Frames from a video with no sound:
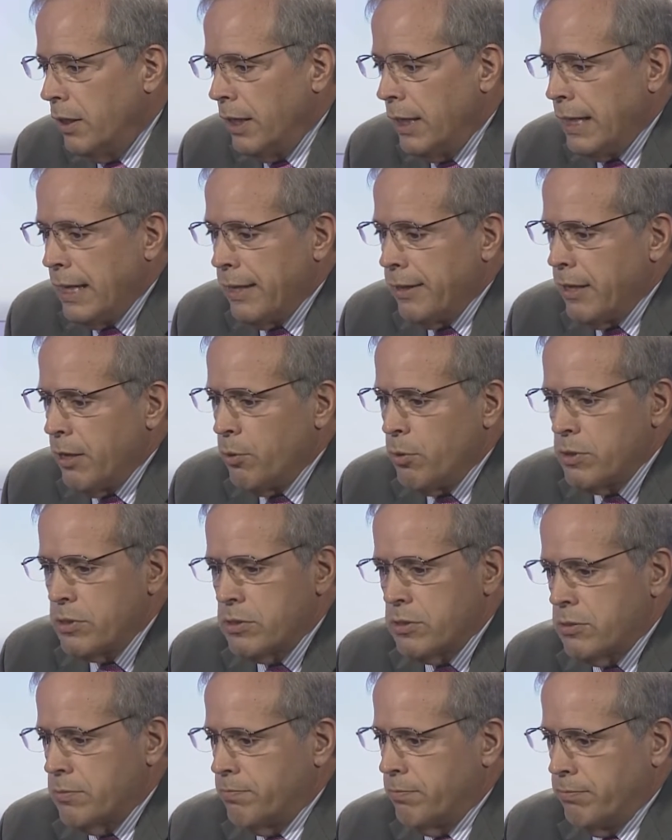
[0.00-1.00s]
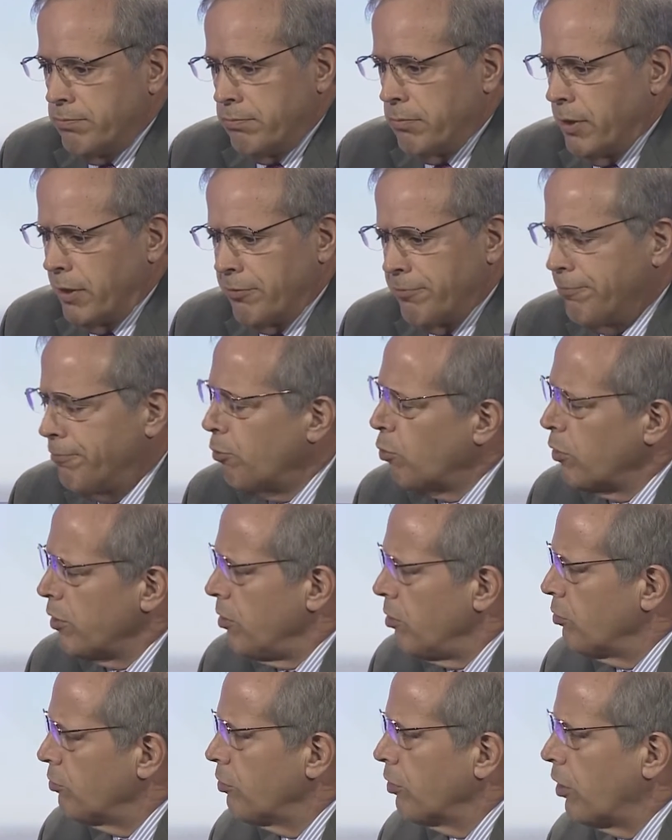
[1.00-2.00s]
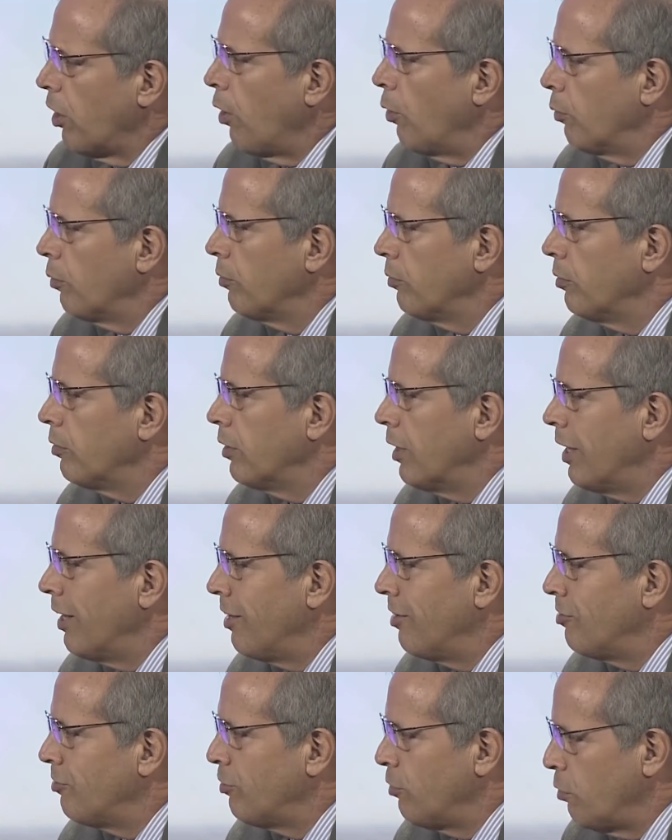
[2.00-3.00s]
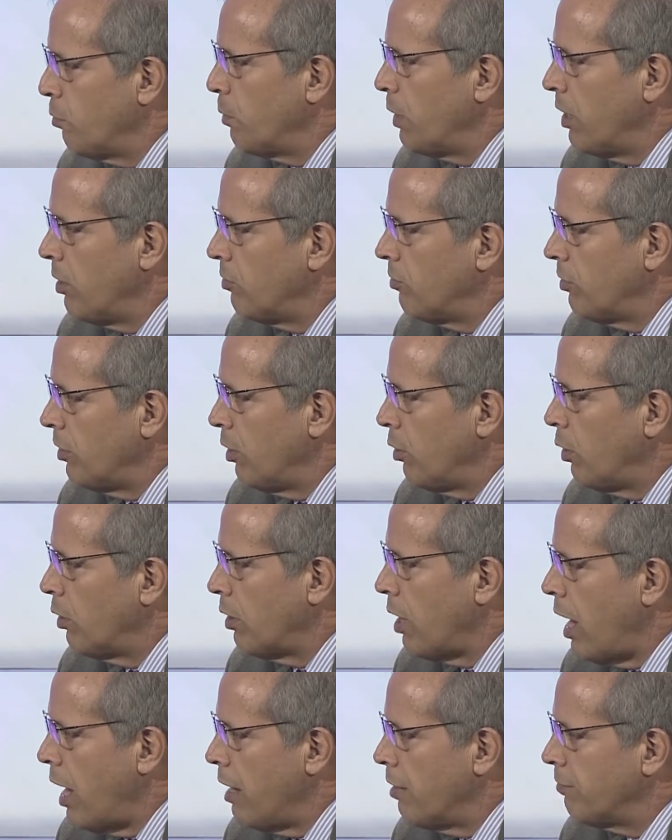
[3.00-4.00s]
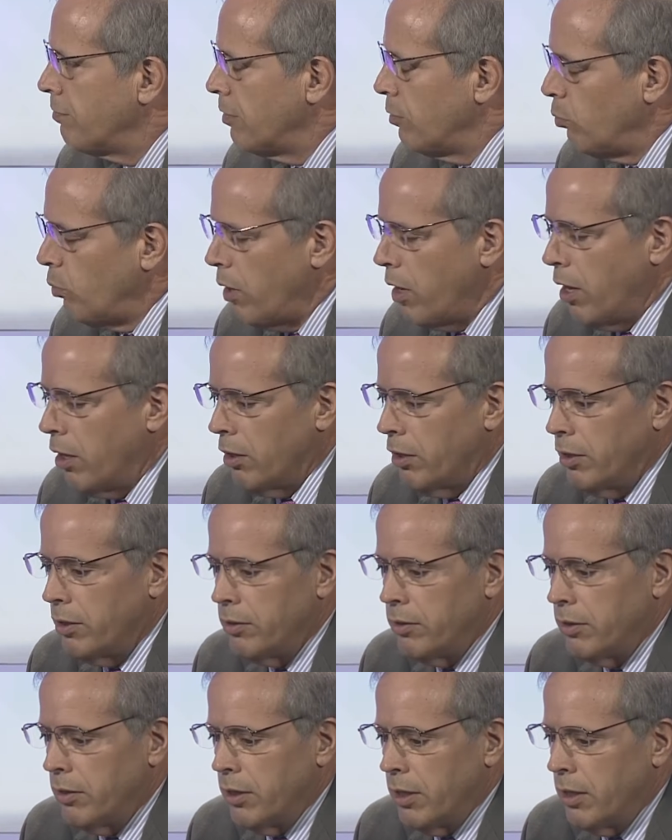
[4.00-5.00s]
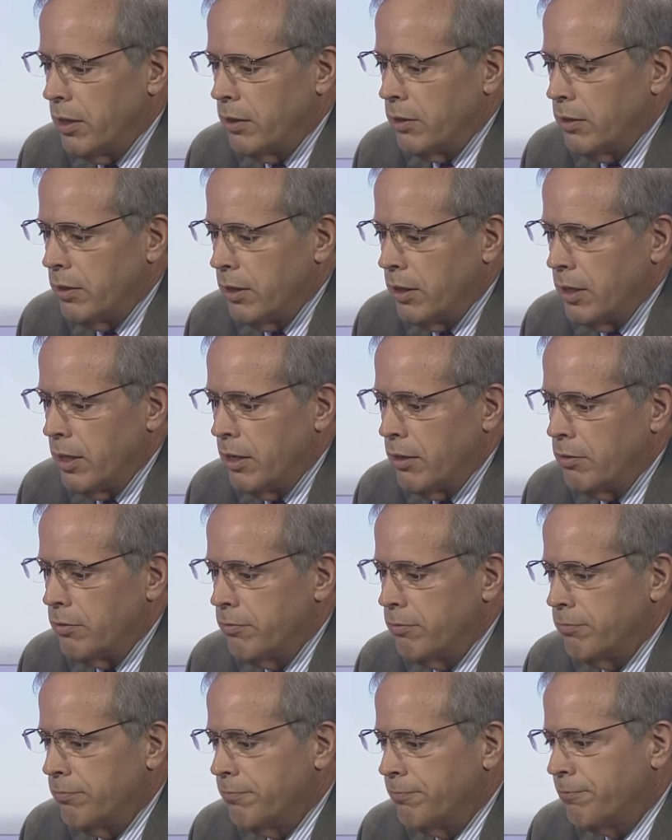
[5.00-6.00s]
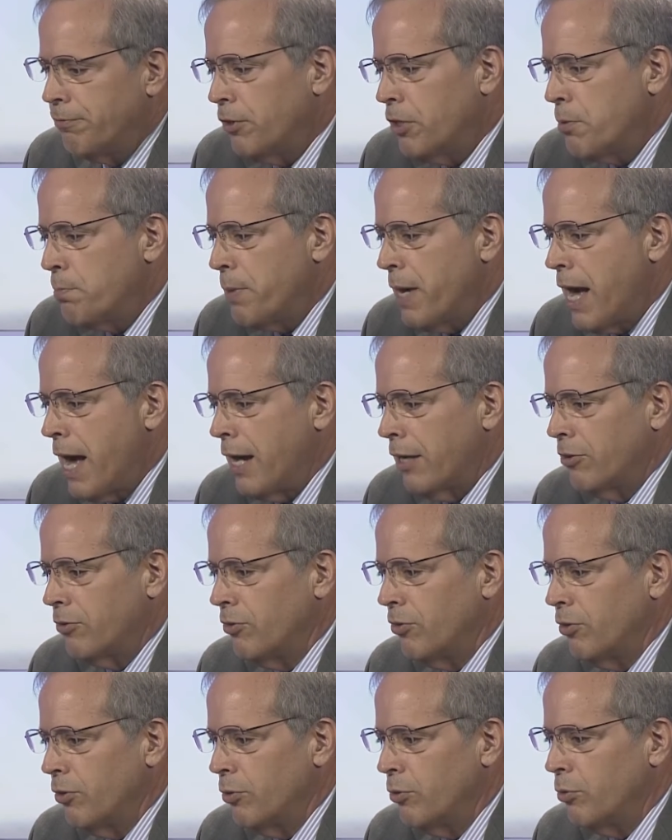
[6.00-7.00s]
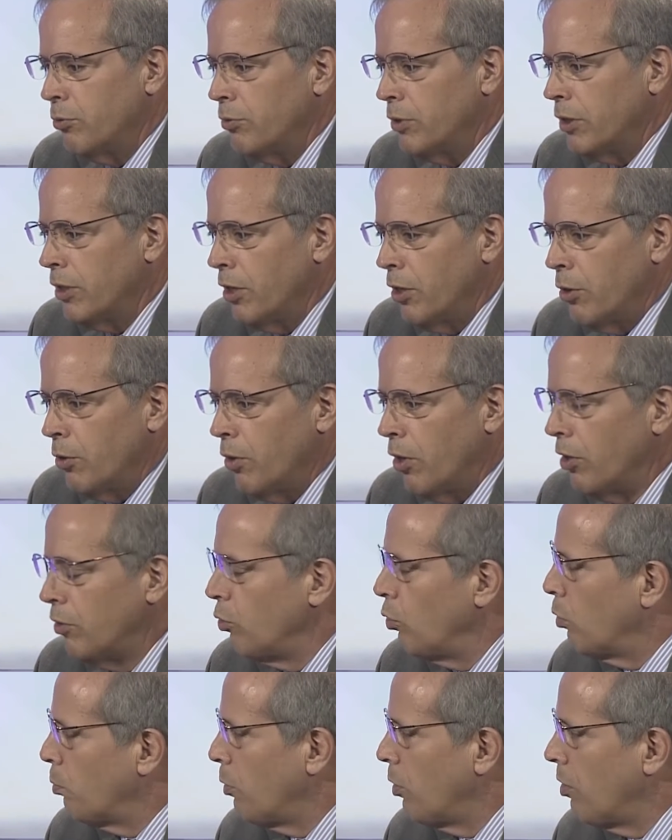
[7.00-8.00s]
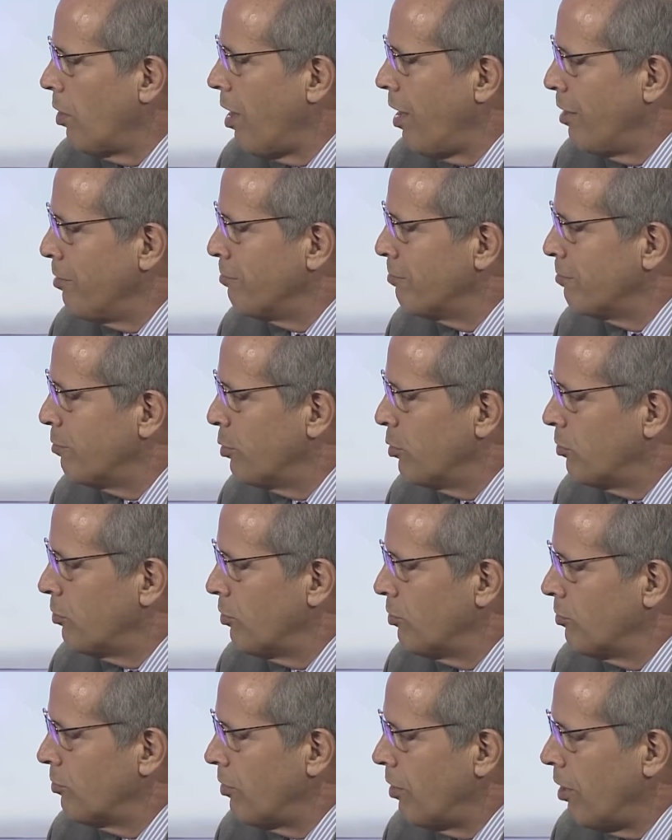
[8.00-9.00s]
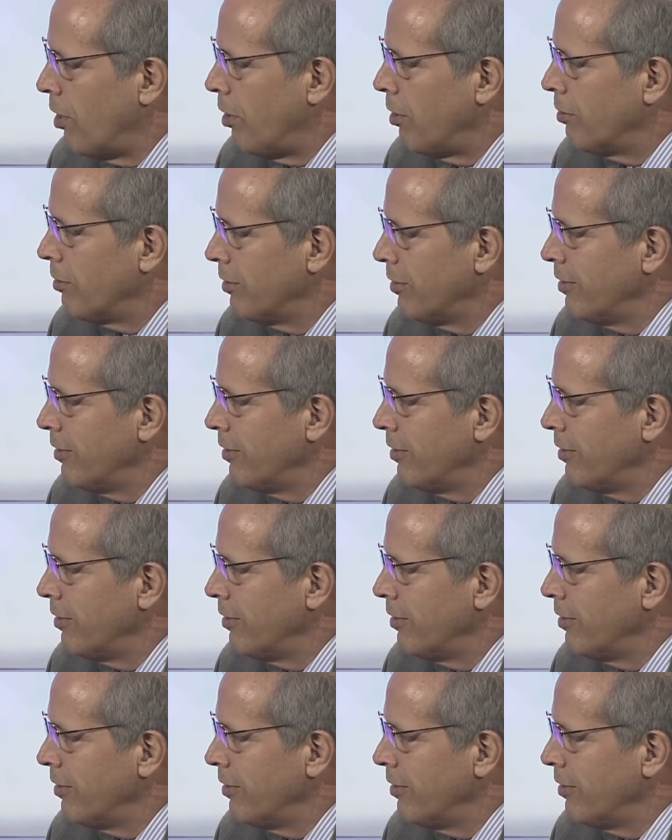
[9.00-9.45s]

And that was like four years ago. And she remains, you know, alive and well and, and, and fully back to, you know, a normal life, which is, uh,